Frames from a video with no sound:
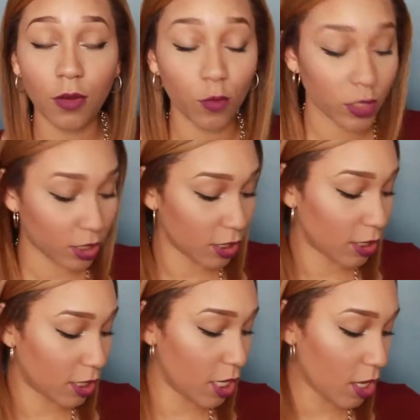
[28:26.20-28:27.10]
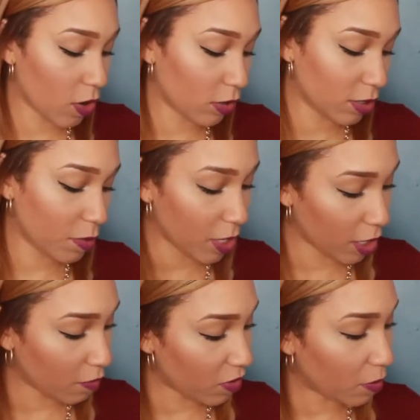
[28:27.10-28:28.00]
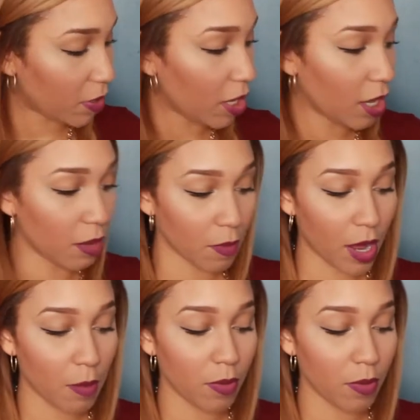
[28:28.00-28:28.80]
which is the ultimate MVP in my